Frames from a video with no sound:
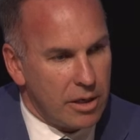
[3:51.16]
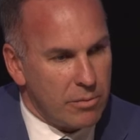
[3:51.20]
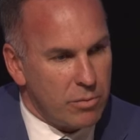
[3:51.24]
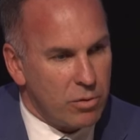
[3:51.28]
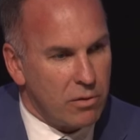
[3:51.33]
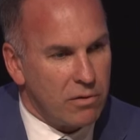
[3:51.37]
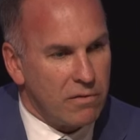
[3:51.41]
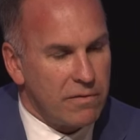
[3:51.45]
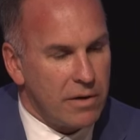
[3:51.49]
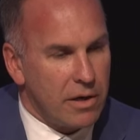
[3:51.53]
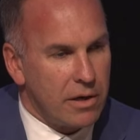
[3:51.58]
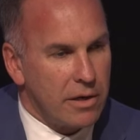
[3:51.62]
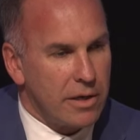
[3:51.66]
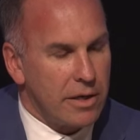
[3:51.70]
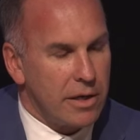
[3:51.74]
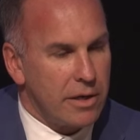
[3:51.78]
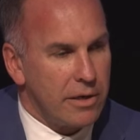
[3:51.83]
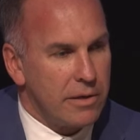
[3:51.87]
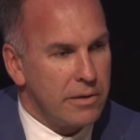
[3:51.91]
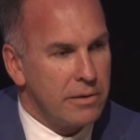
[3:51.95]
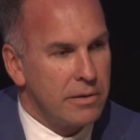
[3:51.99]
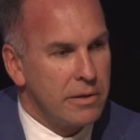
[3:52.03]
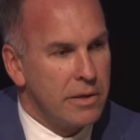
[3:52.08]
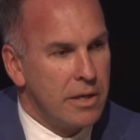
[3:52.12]

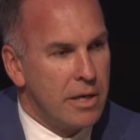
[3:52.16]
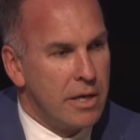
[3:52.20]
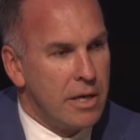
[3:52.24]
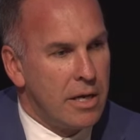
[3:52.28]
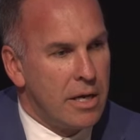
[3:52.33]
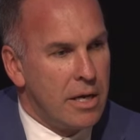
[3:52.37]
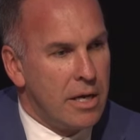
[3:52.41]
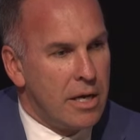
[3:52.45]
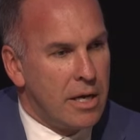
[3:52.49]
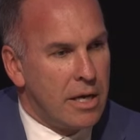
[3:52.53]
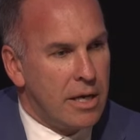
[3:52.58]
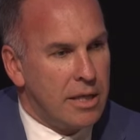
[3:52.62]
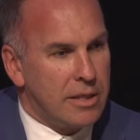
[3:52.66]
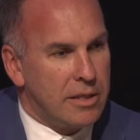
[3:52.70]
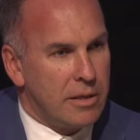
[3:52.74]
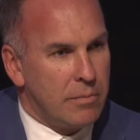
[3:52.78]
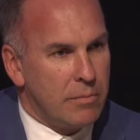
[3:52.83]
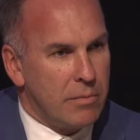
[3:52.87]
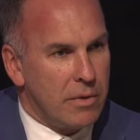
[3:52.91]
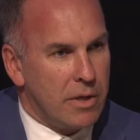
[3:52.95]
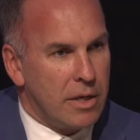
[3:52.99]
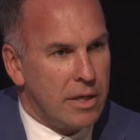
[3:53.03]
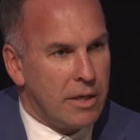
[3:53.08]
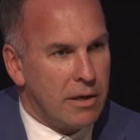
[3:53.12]
portfolio, it's
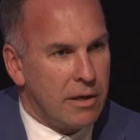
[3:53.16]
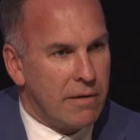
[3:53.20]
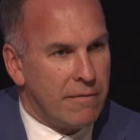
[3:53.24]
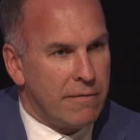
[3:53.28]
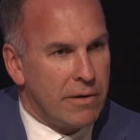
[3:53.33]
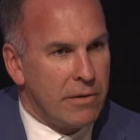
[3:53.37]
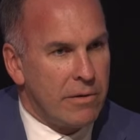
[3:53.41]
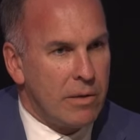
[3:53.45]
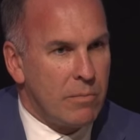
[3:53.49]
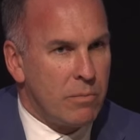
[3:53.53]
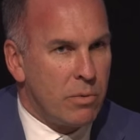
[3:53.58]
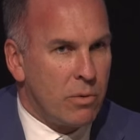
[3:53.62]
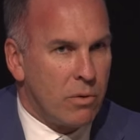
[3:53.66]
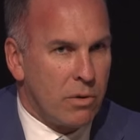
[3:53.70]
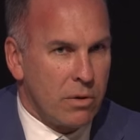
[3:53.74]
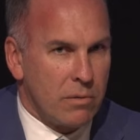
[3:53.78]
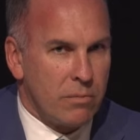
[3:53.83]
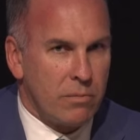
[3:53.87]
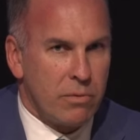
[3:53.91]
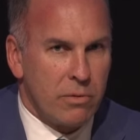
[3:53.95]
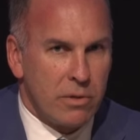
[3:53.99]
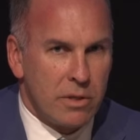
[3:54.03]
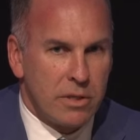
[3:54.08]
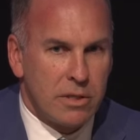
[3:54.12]
a very
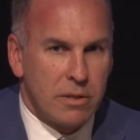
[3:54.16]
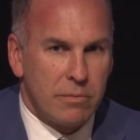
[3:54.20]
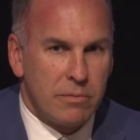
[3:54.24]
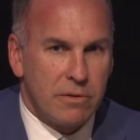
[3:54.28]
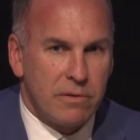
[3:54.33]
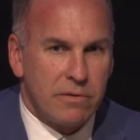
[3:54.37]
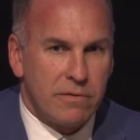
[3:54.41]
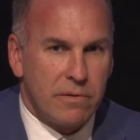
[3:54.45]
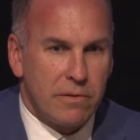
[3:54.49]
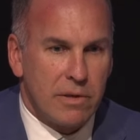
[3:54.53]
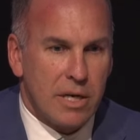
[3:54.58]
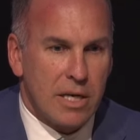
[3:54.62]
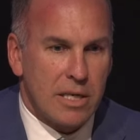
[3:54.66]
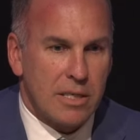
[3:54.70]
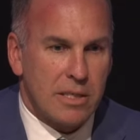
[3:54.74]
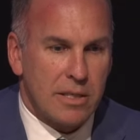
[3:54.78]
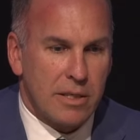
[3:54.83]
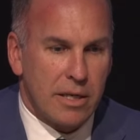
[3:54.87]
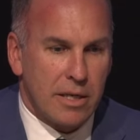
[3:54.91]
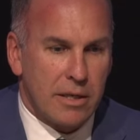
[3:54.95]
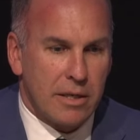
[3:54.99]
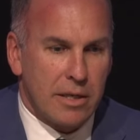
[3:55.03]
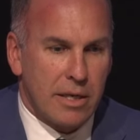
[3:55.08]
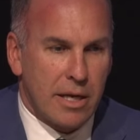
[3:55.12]
important principle for us
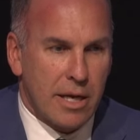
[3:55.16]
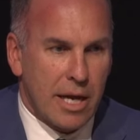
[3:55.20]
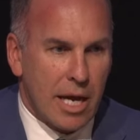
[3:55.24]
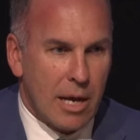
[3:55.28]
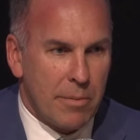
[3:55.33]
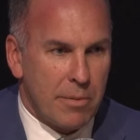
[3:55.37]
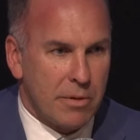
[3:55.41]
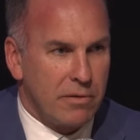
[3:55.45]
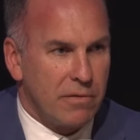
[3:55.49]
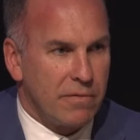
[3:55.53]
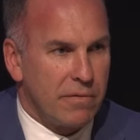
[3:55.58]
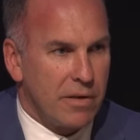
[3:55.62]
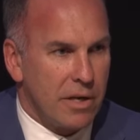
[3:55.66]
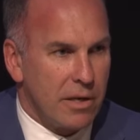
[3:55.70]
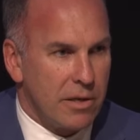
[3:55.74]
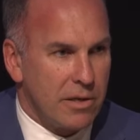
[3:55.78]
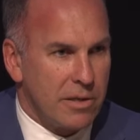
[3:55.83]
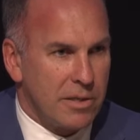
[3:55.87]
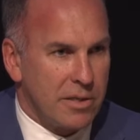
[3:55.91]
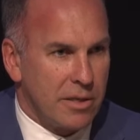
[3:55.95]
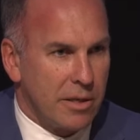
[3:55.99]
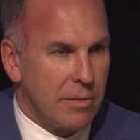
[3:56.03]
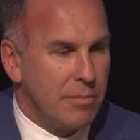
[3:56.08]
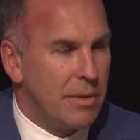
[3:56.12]
that capital
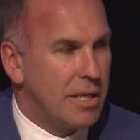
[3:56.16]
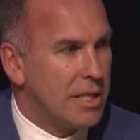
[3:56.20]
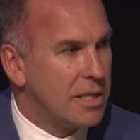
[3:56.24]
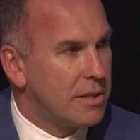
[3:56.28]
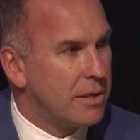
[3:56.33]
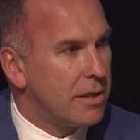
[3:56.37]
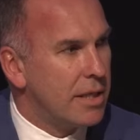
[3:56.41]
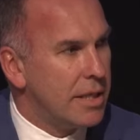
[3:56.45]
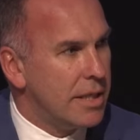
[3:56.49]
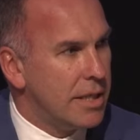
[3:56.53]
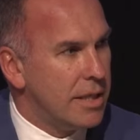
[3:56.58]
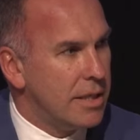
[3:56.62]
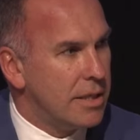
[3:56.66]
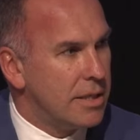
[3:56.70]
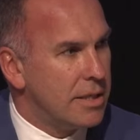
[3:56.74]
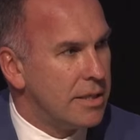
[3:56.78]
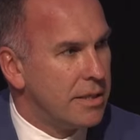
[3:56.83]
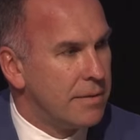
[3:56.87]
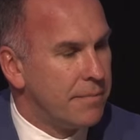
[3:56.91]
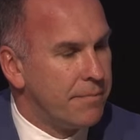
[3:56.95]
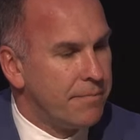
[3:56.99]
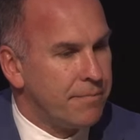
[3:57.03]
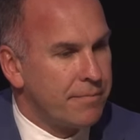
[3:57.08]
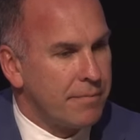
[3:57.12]
flows to the best
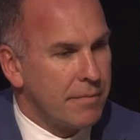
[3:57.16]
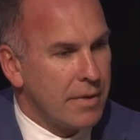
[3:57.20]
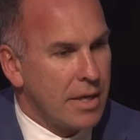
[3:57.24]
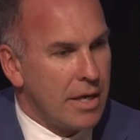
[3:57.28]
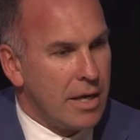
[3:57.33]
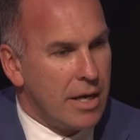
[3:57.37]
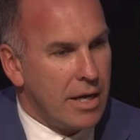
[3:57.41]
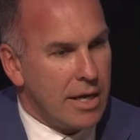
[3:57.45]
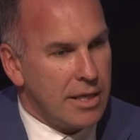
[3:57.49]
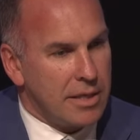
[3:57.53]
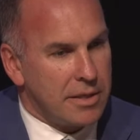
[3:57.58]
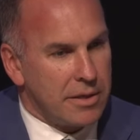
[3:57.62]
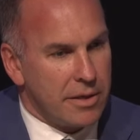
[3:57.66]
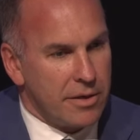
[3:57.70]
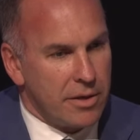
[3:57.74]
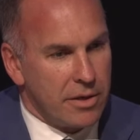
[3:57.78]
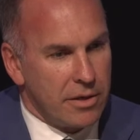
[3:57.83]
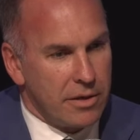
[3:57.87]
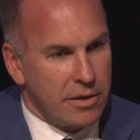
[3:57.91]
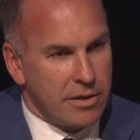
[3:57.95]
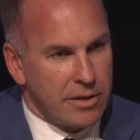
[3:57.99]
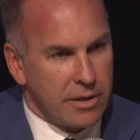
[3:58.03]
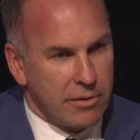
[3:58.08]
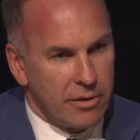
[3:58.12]
ideas. And
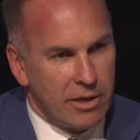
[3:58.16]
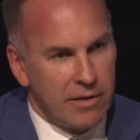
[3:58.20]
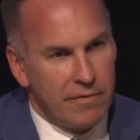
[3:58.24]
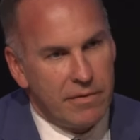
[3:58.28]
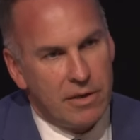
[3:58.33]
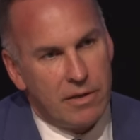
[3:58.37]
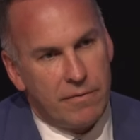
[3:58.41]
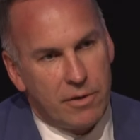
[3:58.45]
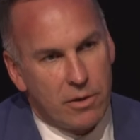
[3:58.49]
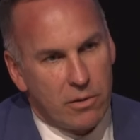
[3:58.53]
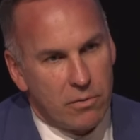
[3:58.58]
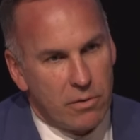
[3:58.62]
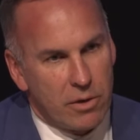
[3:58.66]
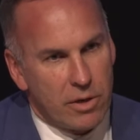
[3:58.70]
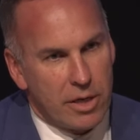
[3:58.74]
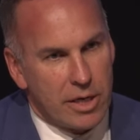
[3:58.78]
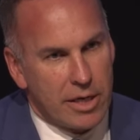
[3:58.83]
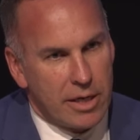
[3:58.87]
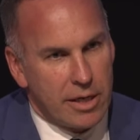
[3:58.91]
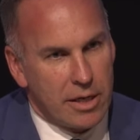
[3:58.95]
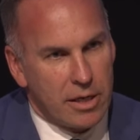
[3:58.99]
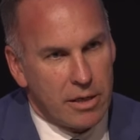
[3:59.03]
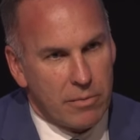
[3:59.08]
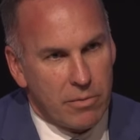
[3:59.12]
so even if you're
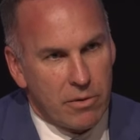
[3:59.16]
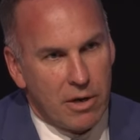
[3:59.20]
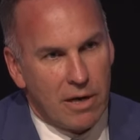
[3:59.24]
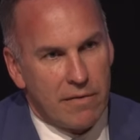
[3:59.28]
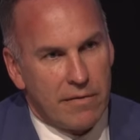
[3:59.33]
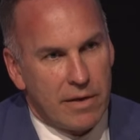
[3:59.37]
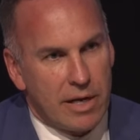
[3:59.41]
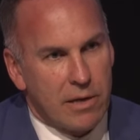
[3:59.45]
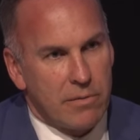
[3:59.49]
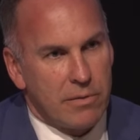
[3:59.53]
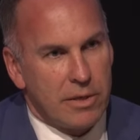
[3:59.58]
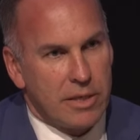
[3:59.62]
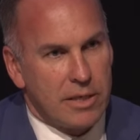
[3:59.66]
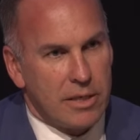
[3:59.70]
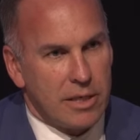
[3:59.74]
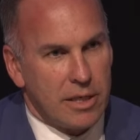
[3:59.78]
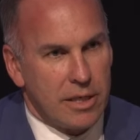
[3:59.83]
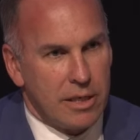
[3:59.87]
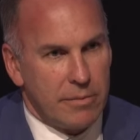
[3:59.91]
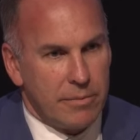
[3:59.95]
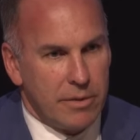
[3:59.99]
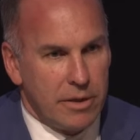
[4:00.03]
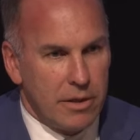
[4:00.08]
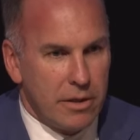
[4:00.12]
working in a private equity
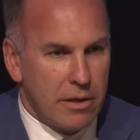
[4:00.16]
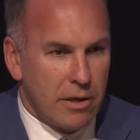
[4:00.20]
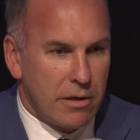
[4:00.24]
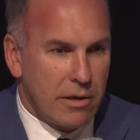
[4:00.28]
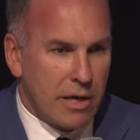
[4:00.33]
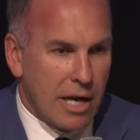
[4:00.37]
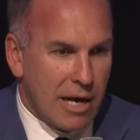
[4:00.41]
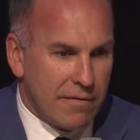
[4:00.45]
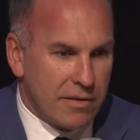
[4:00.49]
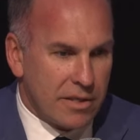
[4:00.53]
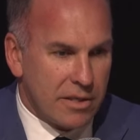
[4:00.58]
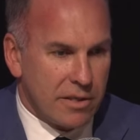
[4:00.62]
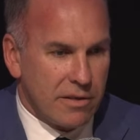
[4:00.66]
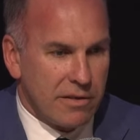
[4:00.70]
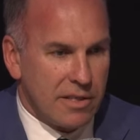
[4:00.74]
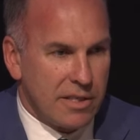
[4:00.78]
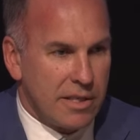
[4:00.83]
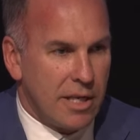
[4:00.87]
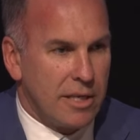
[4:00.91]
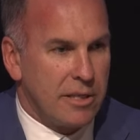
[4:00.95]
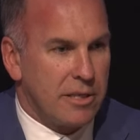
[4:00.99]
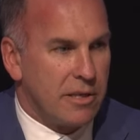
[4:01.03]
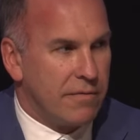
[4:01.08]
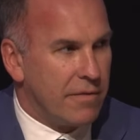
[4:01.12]
team, you don't have a sort of
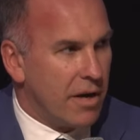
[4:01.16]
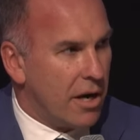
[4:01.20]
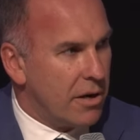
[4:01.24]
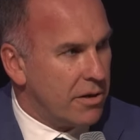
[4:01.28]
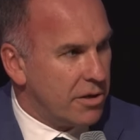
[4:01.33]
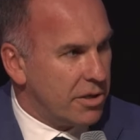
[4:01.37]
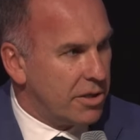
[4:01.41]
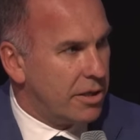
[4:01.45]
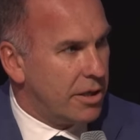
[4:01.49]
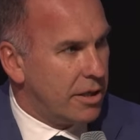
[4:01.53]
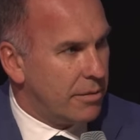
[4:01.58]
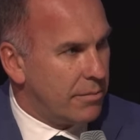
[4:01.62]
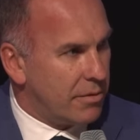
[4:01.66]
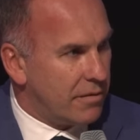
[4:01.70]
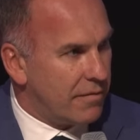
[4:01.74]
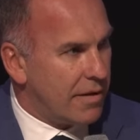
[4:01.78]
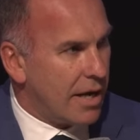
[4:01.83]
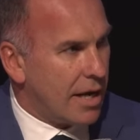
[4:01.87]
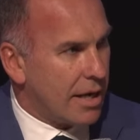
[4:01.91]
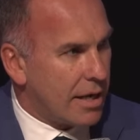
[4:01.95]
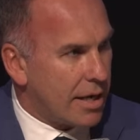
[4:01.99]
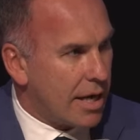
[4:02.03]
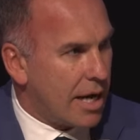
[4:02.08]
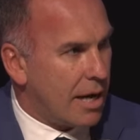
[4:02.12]
sense of ownership of that